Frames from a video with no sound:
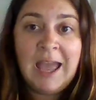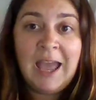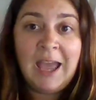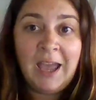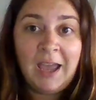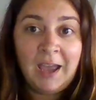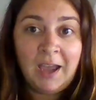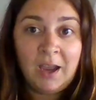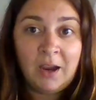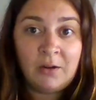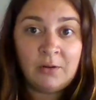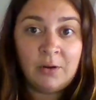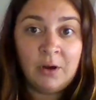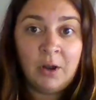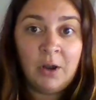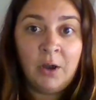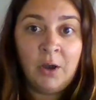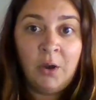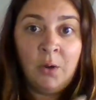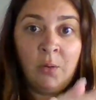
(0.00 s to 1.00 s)

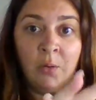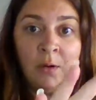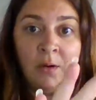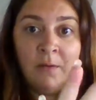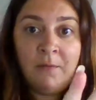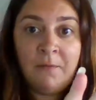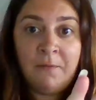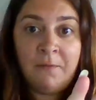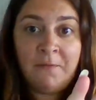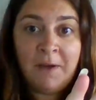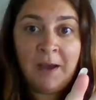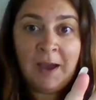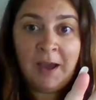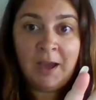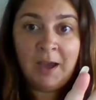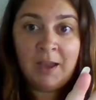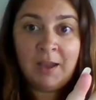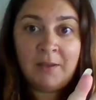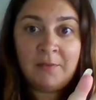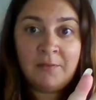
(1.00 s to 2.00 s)
arrow
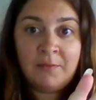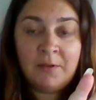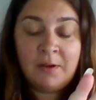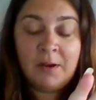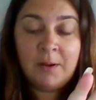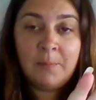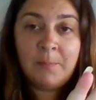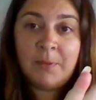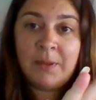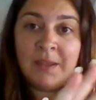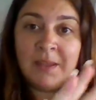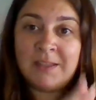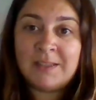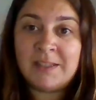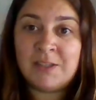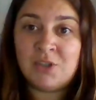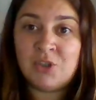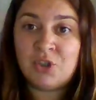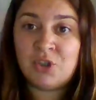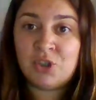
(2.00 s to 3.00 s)
5, because
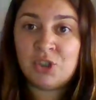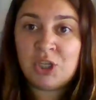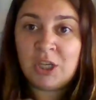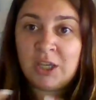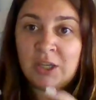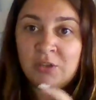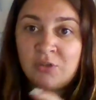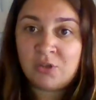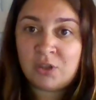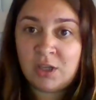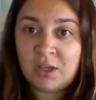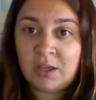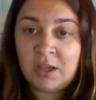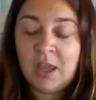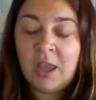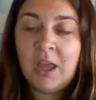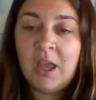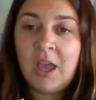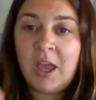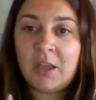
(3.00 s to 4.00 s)
it's changing.
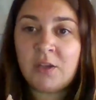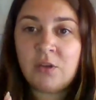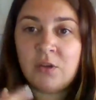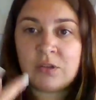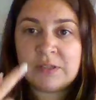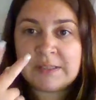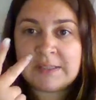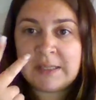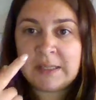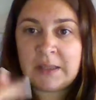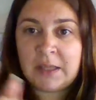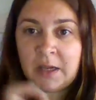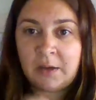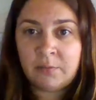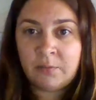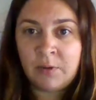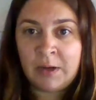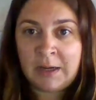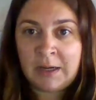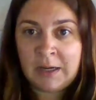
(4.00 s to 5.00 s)
And you'll see
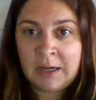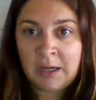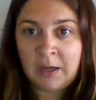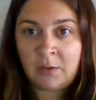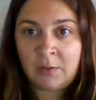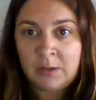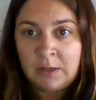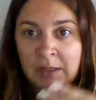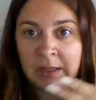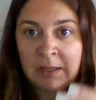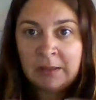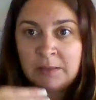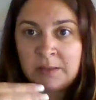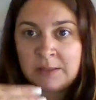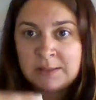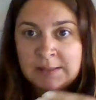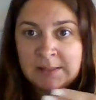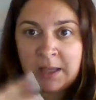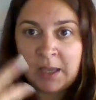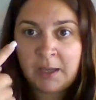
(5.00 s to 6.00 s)
that written out in
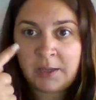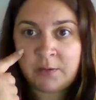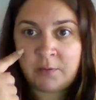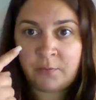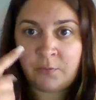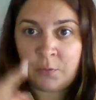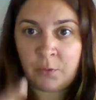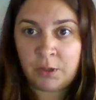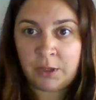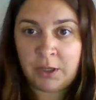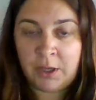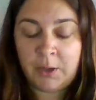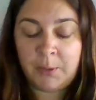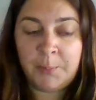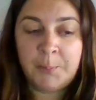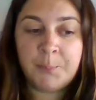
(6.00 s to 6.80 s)
the slides for you.